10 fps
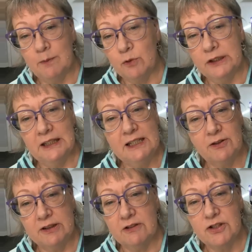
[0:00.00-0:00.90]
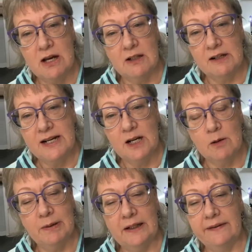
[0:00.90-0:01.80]
I am really thrilled y'all are
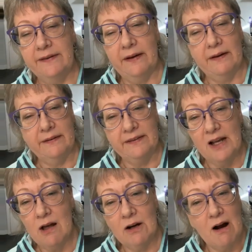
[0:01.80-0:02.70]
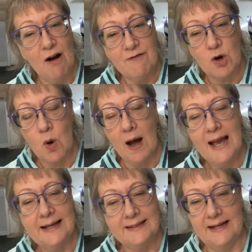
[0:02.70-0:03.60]
here, but y'all are awful
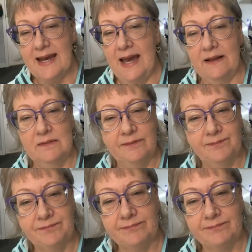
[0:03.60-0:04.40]
quiet today.